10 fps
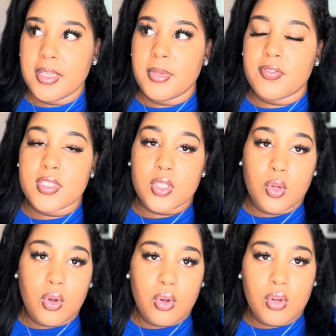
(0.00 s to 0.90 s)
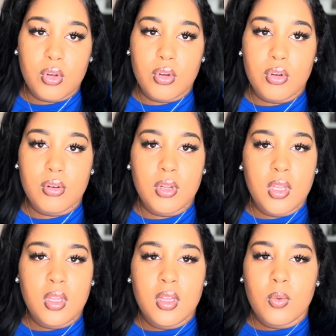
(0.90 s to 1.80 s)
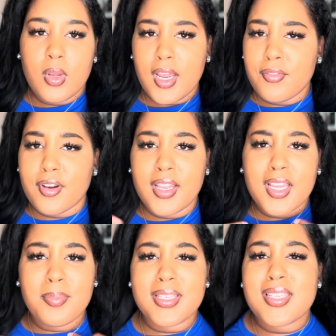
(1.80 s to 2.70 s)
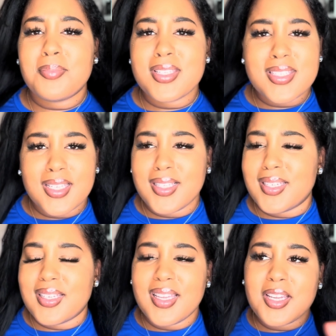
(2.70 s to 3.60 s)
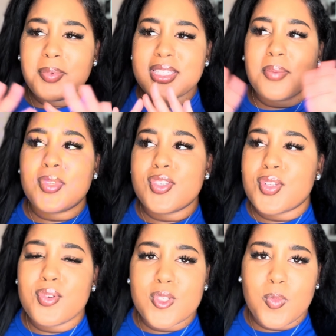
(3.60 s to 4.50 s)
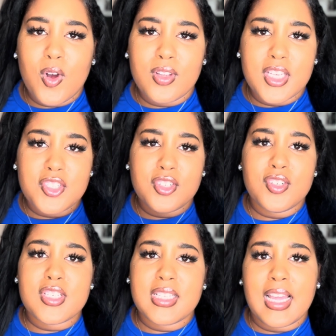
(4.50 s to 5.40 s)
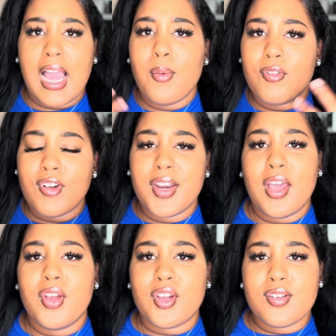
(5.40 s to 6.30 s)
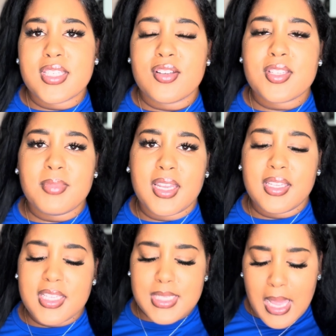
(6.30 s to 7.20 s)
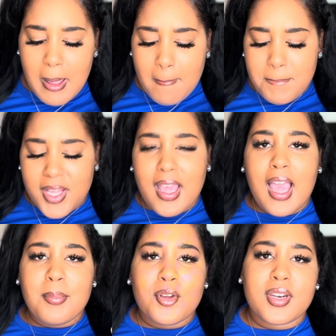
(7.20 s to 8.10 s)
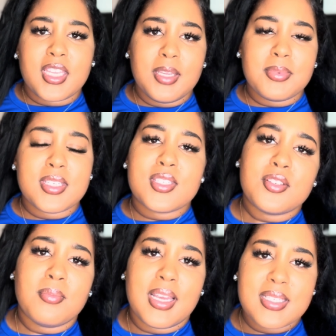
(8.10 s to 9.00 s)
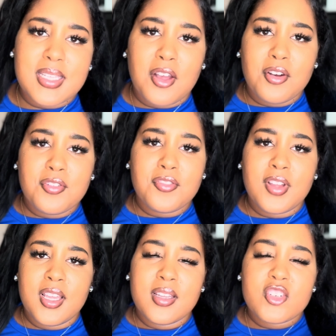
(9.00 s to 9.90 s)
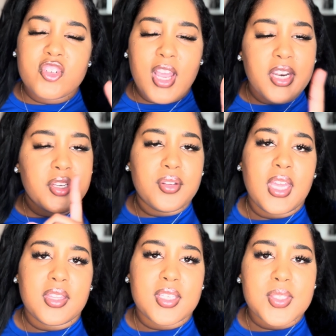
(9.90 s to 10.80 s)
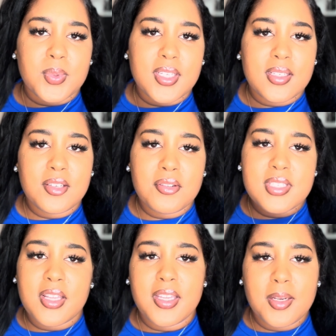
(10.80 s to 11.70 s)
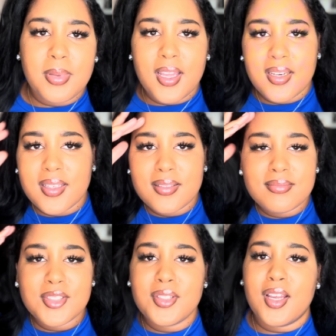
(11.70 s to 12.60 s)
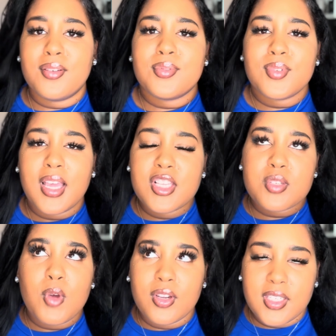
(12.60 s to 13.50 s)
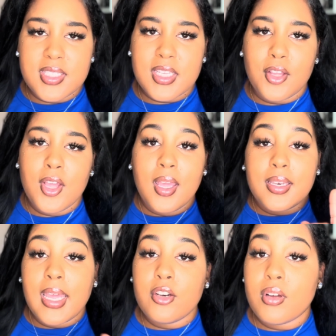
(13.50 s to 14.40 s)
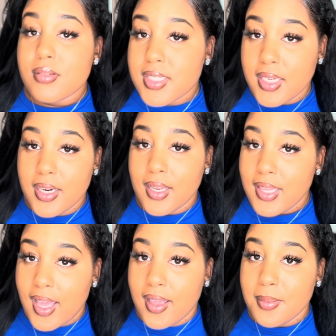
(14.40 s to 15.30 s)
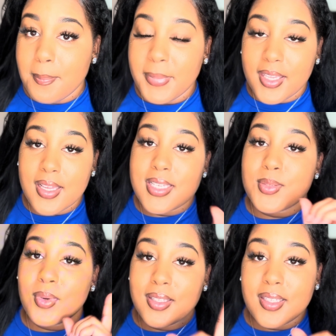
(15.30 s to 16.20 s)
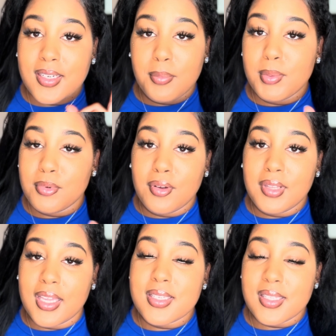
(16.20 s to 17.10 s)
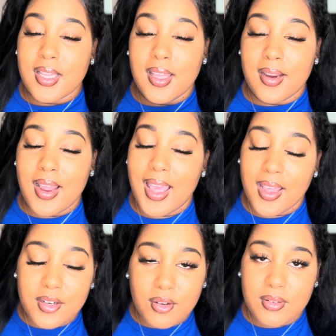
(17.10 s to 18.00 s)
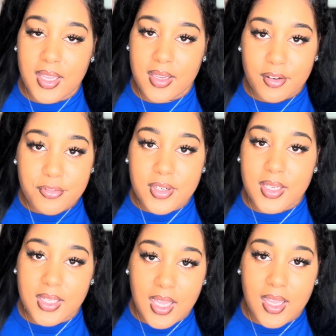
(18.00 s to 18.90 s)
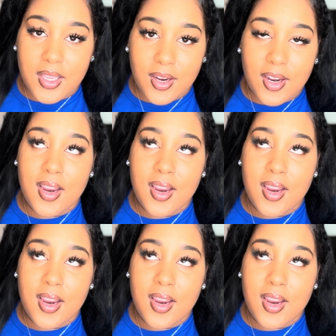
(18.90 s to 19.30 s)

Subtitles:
if it's a goal, whatever. It could be something silly. It could be something so small that you're usually like, I would run out and go tell somebody this, but I'm going to keep this to myself. Try to do that this week. Don't tell anybody, you know, a small detail. Now, don't sit here and lie, because one thing that people don't like is a liar. I don't like a freaking liar.